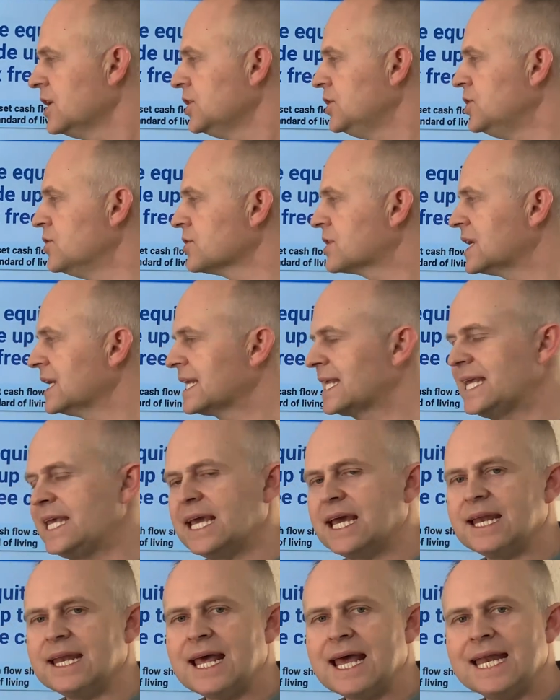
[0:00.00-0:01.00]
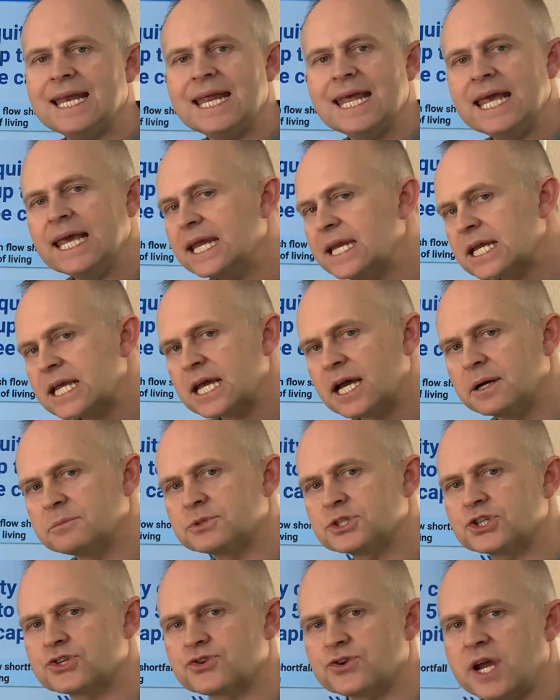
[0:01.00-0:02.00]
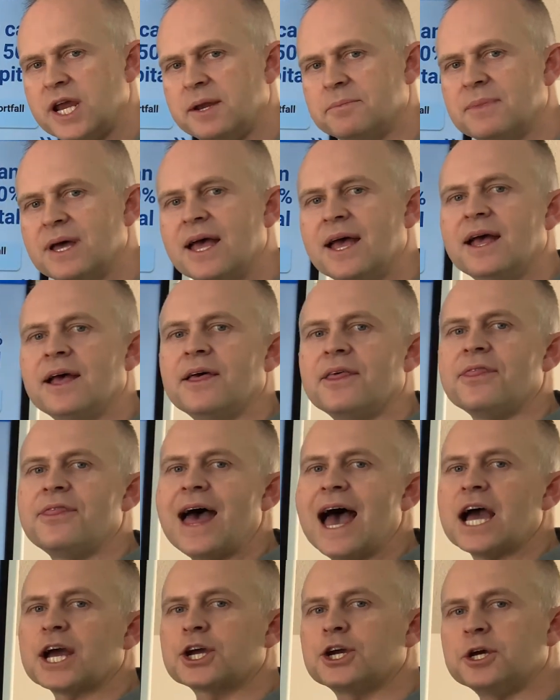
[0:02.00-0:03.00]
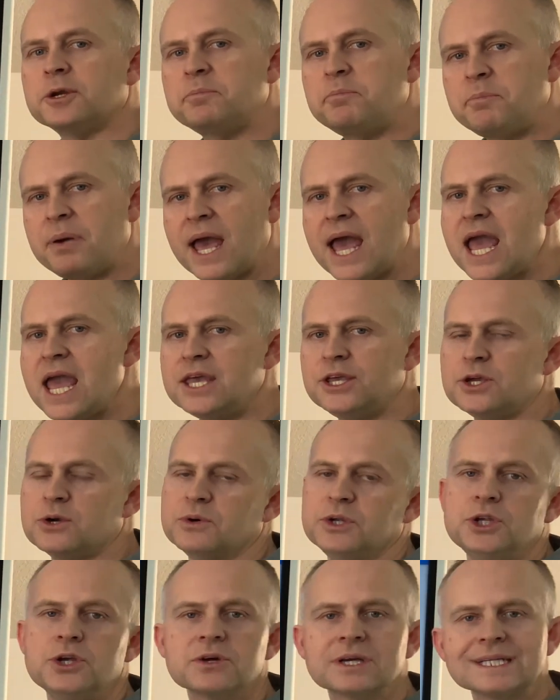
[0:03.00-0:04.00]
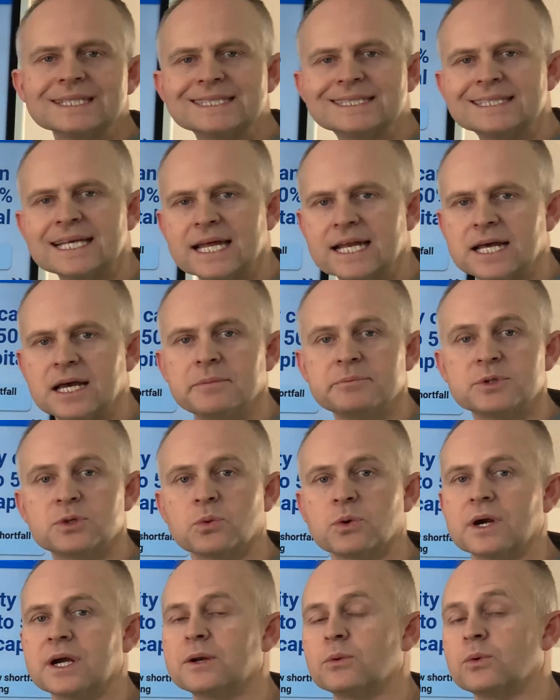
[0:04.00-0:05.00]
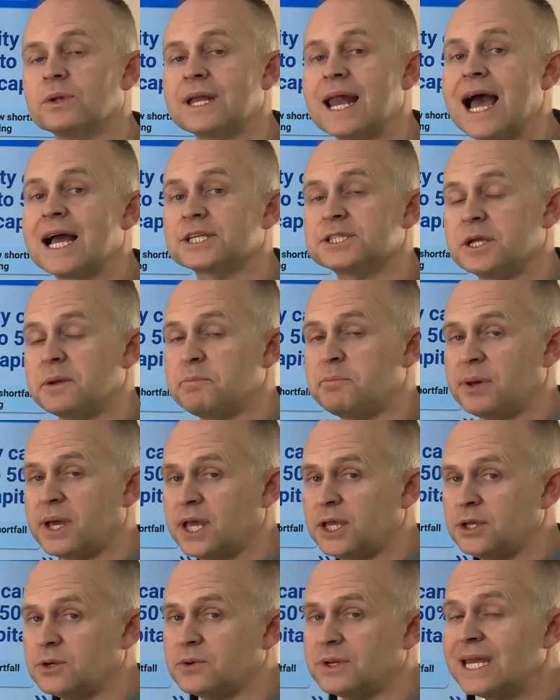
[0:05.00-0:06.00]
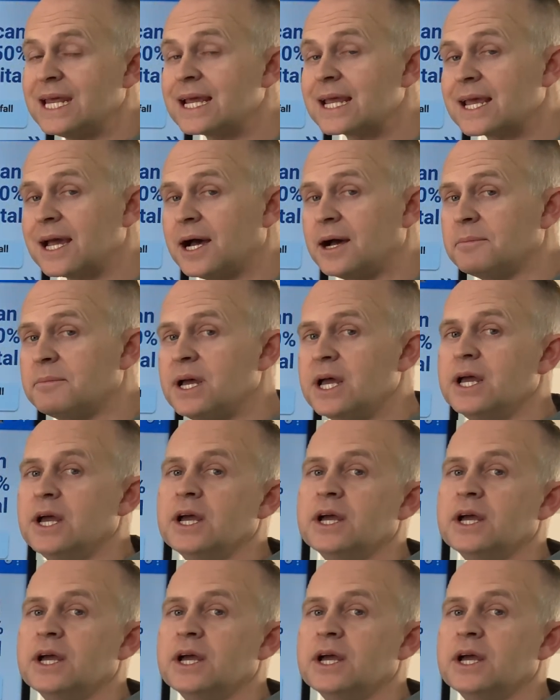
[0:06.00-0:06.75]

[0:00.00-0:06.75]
you could get an income stream that could pay you, and you could set up to where it will actually pay you an income